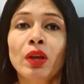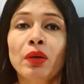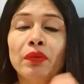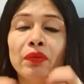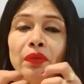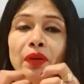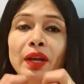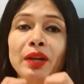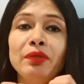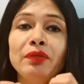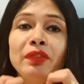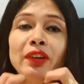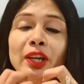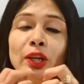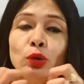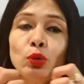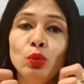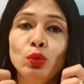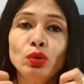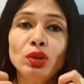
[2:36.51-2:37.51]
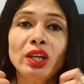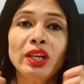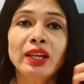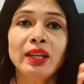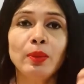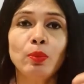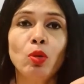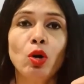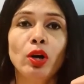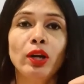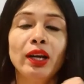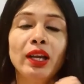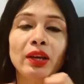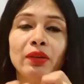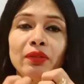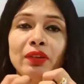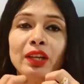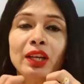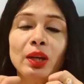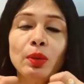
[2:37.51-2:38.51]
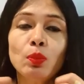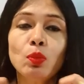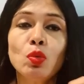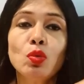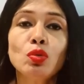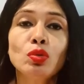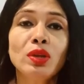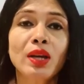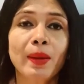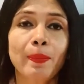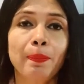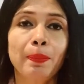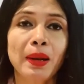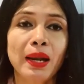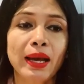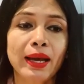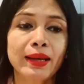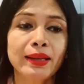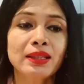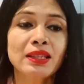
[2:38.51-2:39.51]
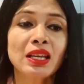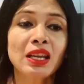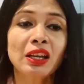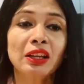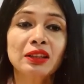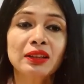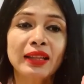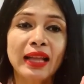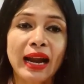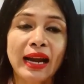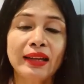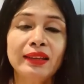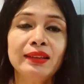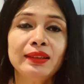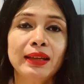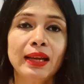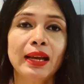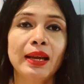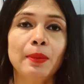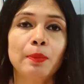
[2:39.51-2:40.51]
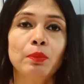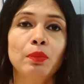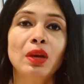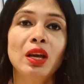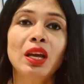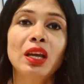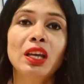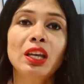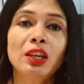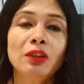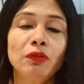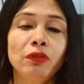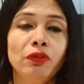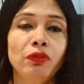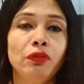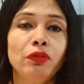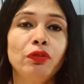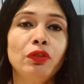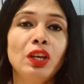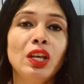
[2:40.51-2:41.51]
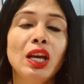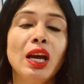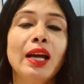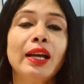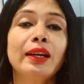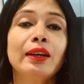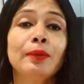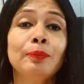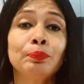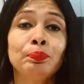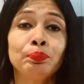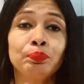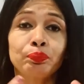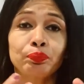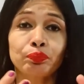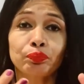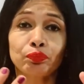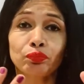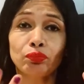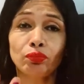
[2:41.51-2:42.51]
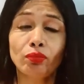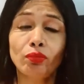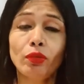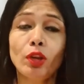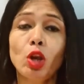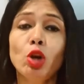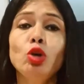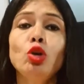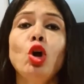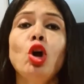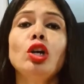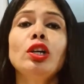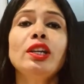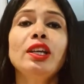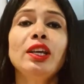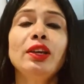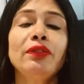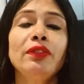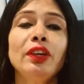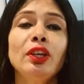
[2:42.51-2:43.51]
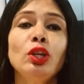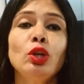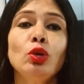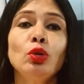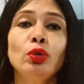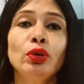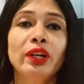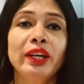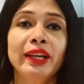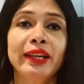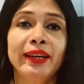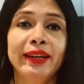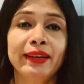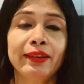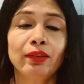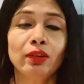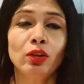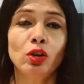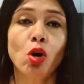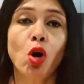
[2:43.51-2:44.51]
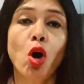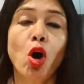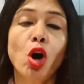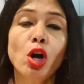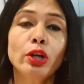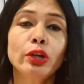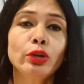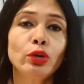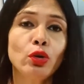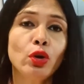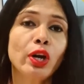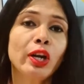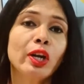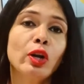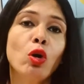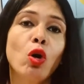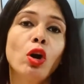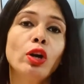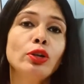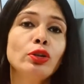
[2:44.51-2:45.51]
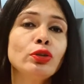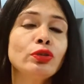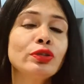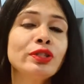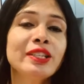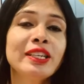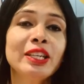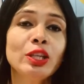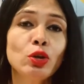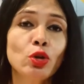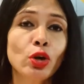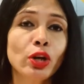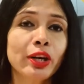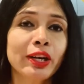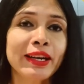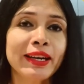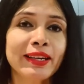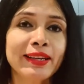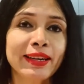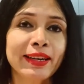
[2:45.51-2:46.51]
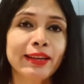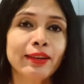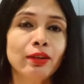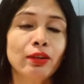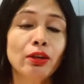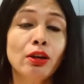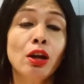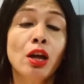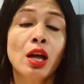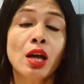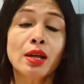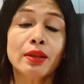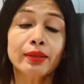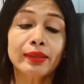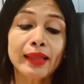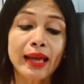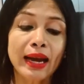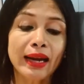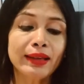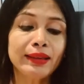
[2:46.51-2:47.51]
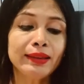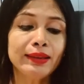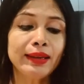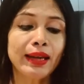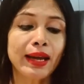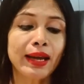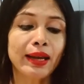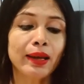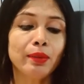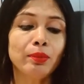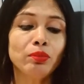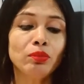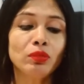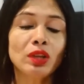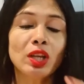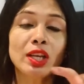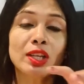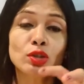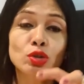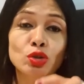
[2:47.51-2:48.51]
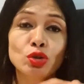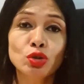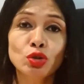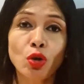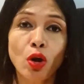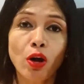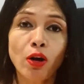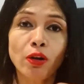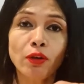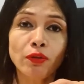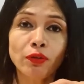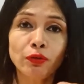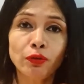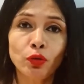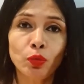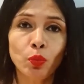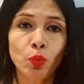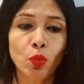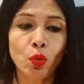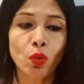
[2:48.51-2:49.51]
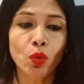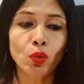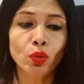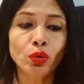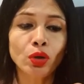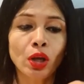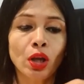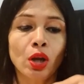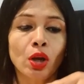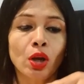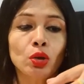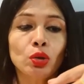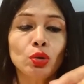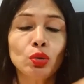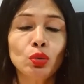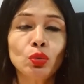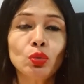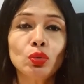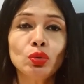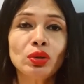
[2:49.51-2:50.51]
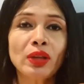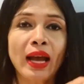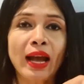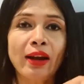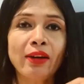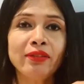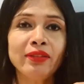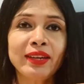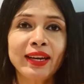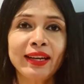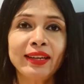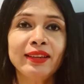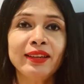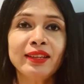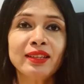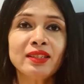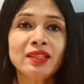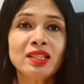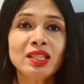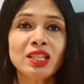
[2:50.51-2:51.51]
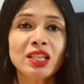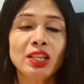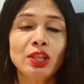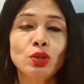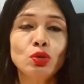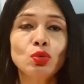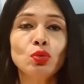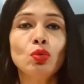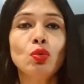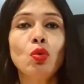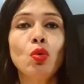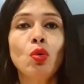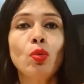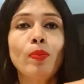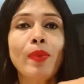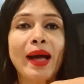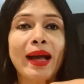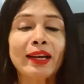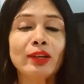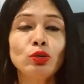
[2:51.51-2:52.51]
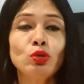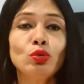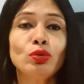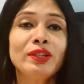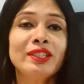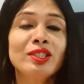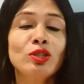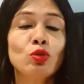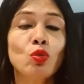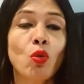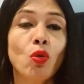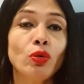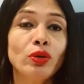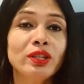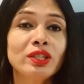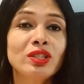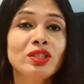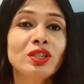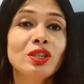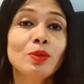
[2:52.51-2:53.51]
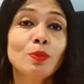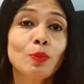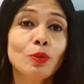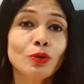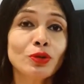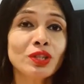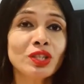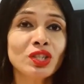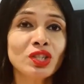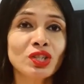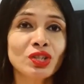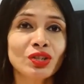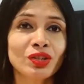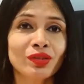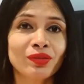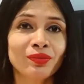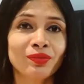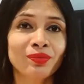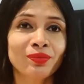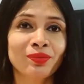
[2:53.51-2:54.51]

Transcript: When we do the debonding, we remove the appliance. That time, if we are not giving you retainer or you are not using your retainer, that time the soft bone tooth have tendency to go back to its original position.